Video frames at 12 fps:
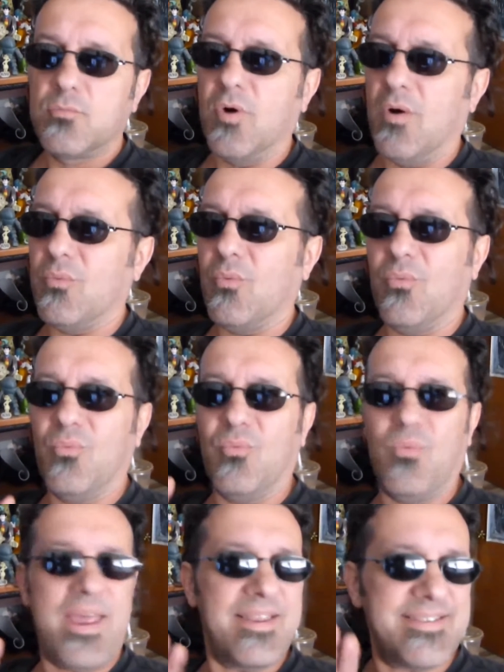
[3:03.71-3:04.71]
Well,
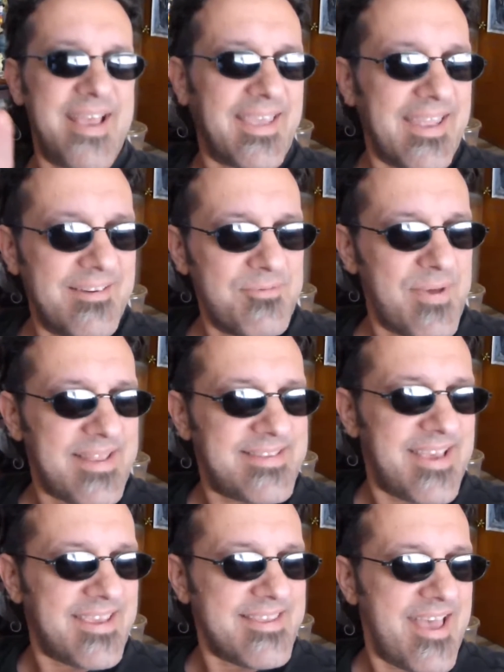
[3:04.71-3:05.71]
wait a second
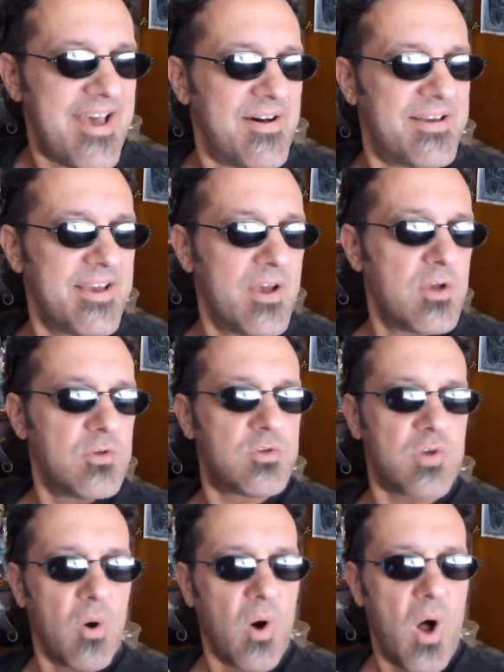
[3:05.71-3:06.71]
now.
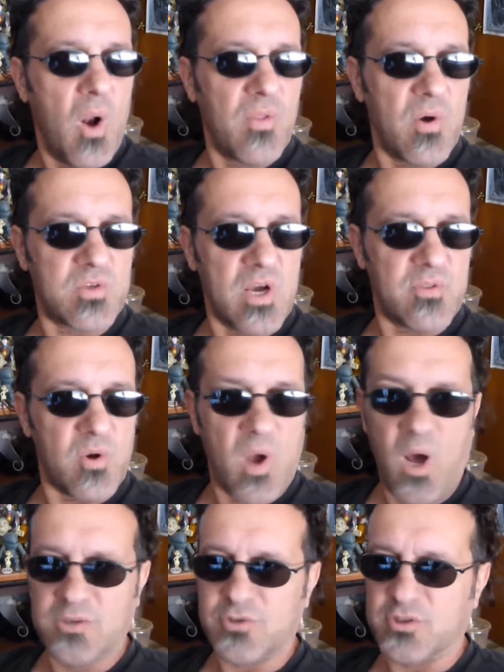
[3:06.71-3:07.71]
So all those other
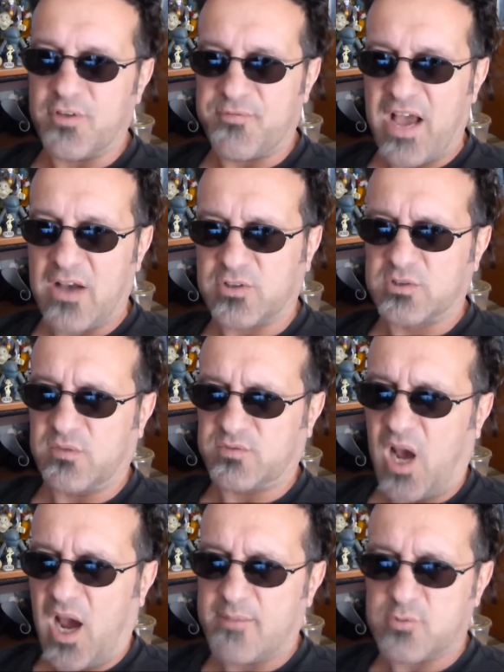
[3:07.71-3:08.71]
hundreds of thousands
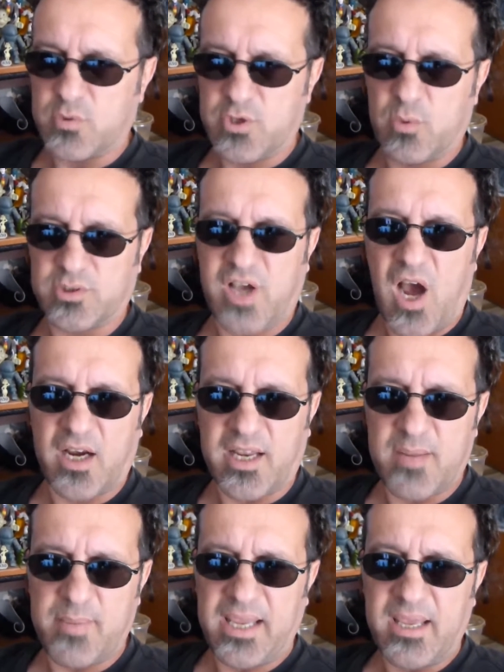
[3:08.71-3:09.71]
of times when you were
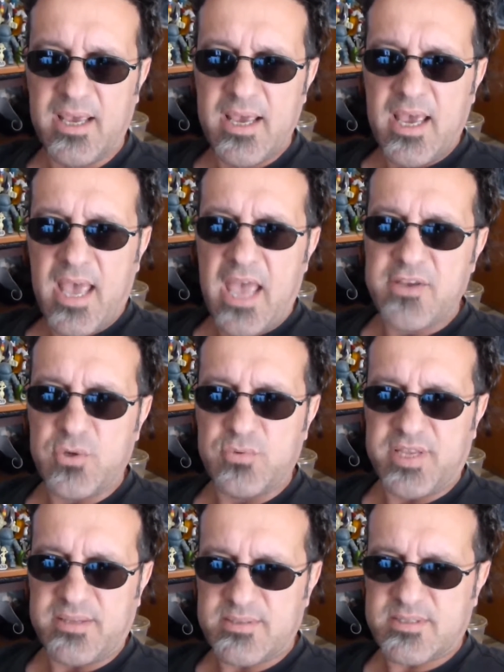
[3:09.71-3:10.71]
talking to me and
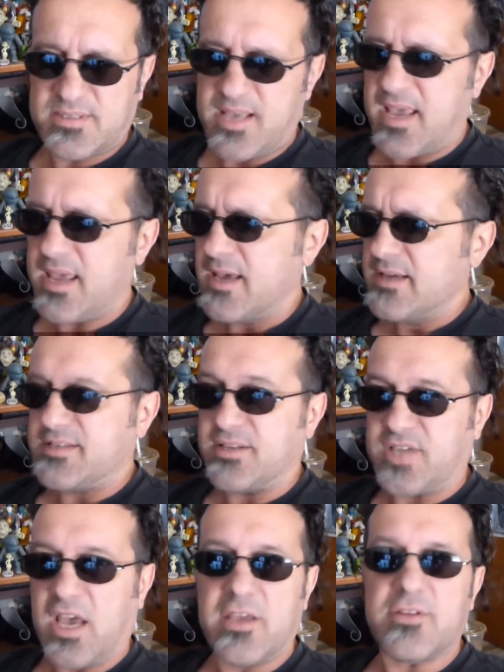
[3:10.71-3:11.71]
you didn't say "to
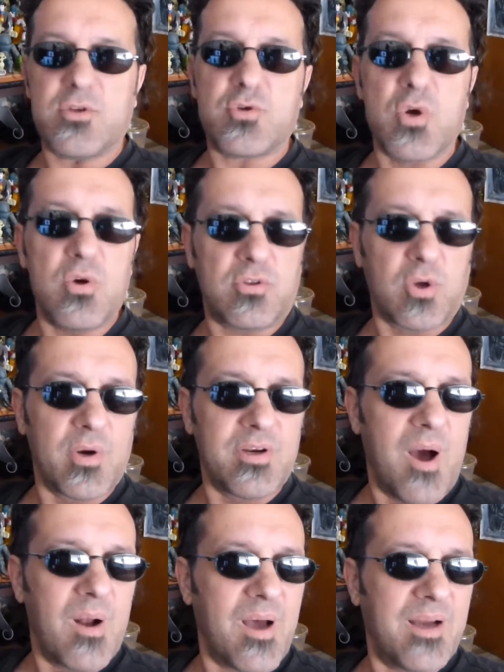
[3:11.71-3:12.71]
tell you the truth" or
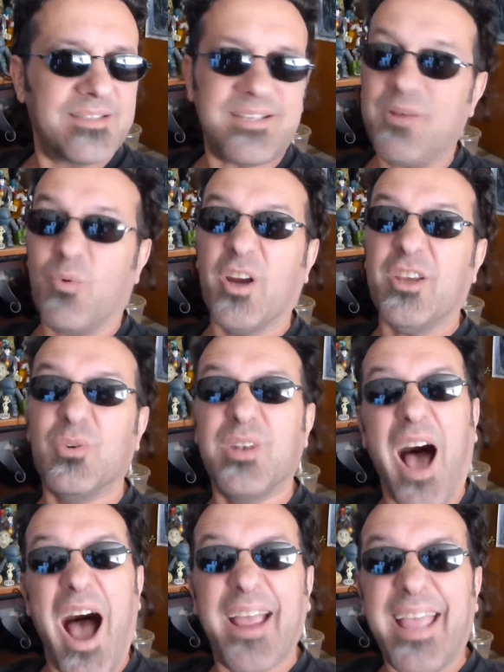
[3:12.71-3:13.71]
"in all honesty," were you
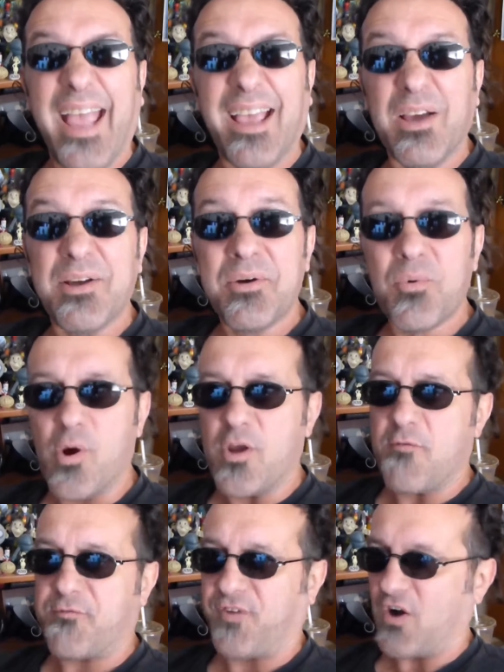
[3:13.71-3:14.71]
lying? Were
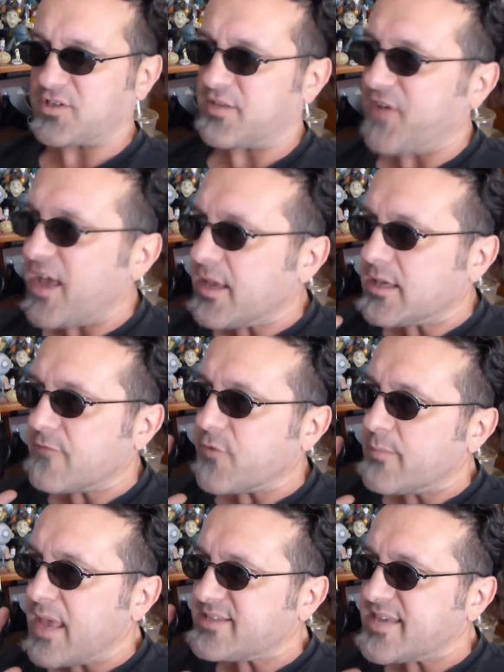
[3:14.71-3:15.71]
you falsifying
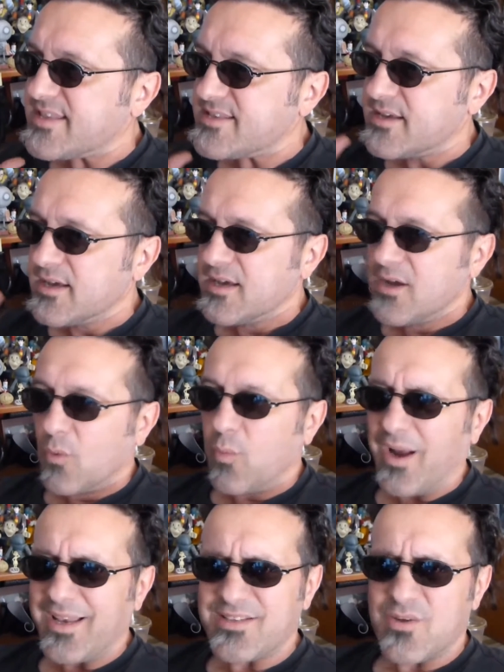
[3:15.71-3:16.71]
information?
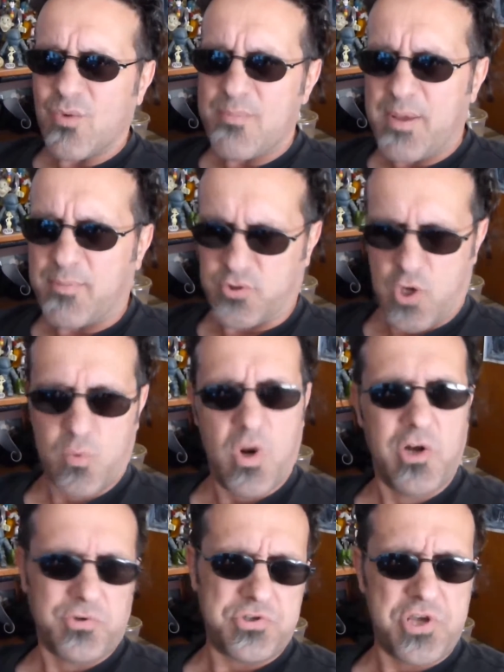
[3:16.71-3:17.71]
What is it when people say,
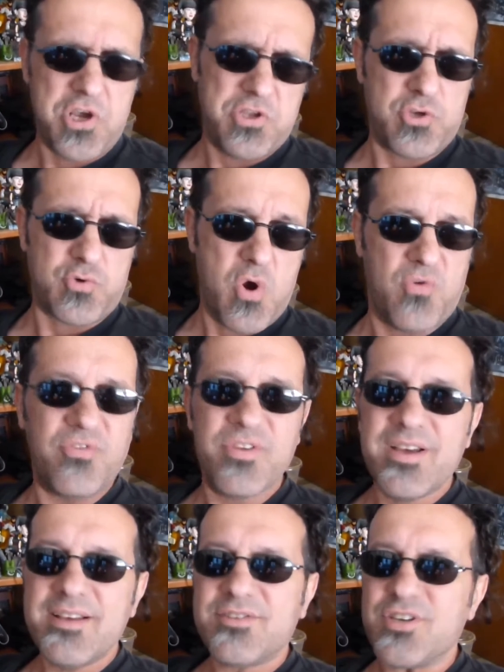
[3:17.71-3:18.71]
"Well, to tell you the truth"?
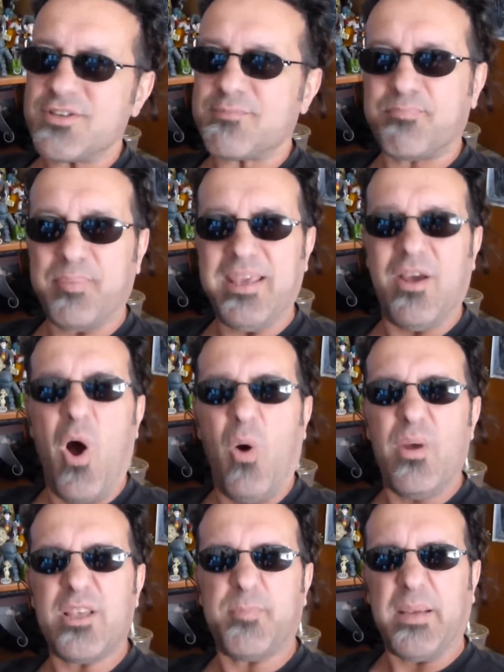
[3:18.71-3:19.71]
Just
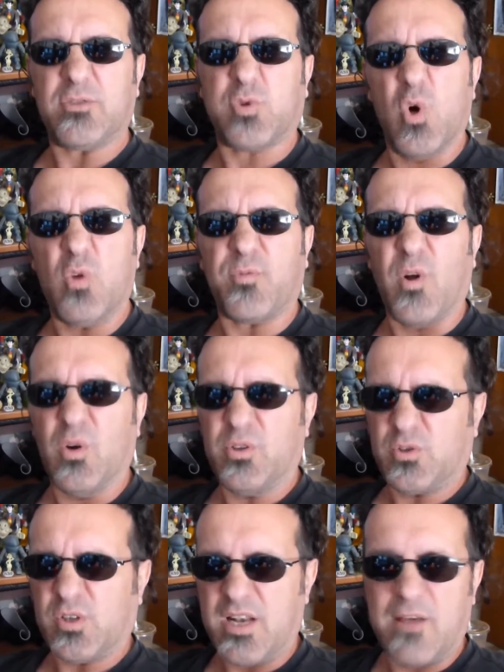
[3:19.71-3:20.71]
always be truthful.
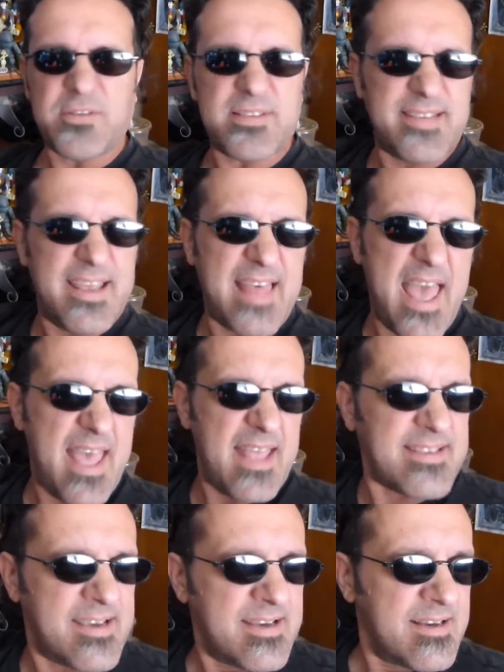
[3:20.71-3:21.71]
You shouldn't have to say
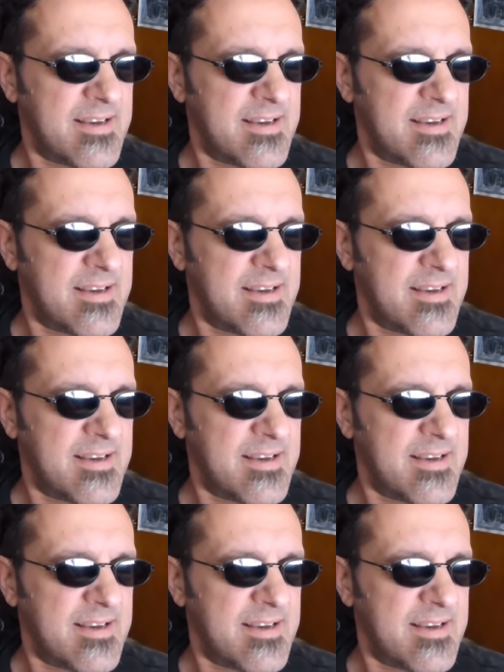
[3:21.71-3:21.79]
that.